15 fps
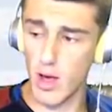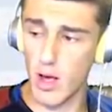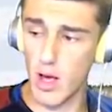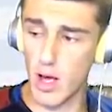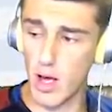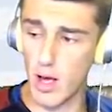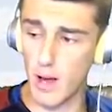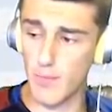
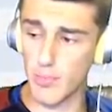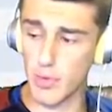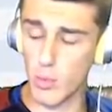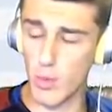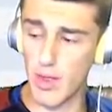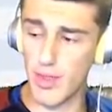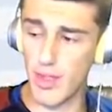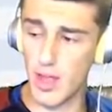um,
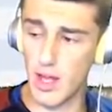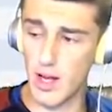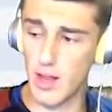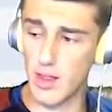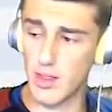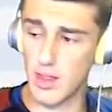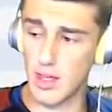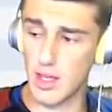within
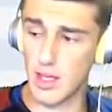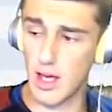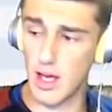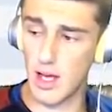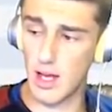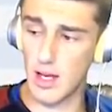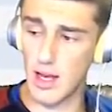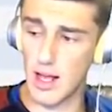the
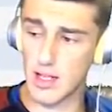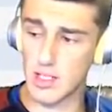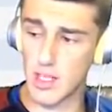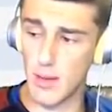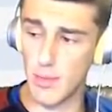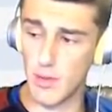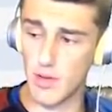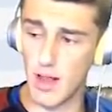uh, next
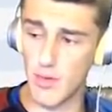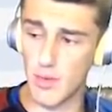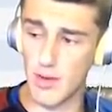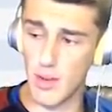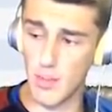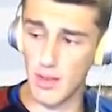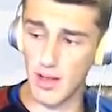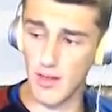couple of days because
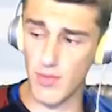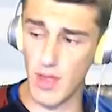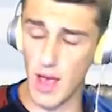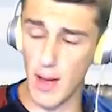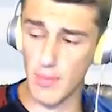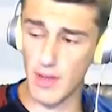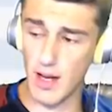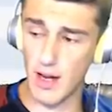I believe they
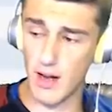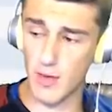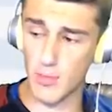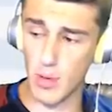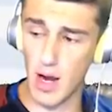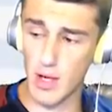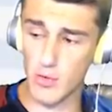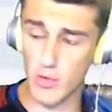updated his
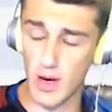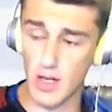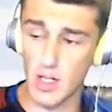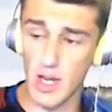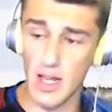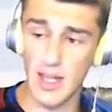price range.